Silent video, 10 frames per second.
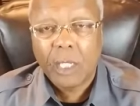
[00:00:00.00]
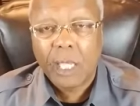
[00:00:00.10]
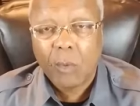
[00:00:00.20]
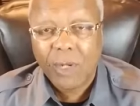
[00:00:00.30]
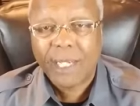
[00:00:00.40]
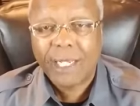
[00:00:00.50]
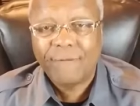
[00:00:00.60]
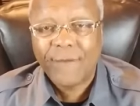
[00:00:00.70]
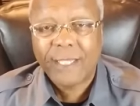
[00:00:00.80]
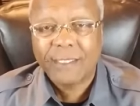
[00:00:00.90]
And what kind
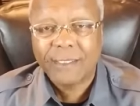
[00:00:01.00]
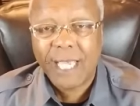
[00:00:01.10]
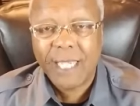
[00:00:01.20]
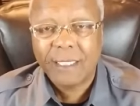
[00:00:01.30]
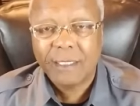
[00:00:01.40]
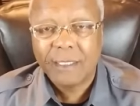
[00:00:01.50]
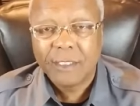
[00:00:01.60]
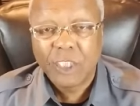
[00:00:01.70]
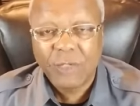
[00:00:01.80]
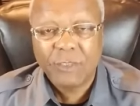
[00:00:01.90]
of faith is that?
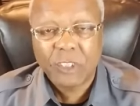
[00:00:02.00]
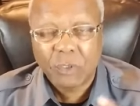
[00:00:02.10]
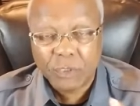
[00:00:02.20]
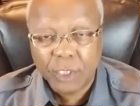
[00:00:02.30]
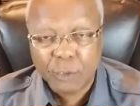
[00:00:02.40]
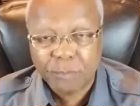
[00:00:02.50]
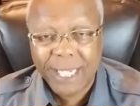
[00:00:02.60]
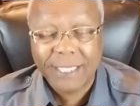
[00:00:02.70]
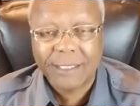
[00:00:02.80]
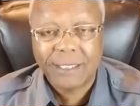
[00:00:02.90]
Jesus is going to
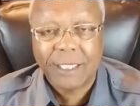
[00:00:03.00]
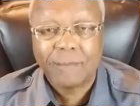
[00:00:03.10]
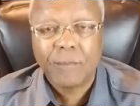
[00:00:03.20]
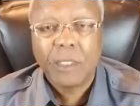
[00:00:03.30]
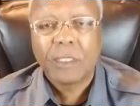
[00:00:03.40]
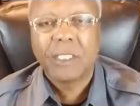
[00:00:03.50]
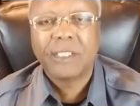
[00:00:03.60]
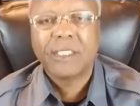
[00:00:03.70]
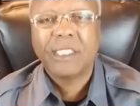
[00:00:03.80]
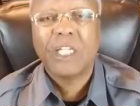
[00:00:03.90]
explain to them the
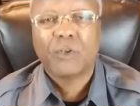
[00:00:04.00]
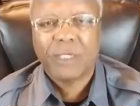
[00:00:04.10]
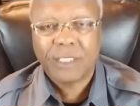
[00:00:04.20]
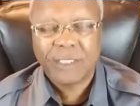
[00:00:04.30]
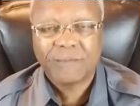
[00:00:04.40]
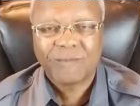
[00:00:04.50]
secret.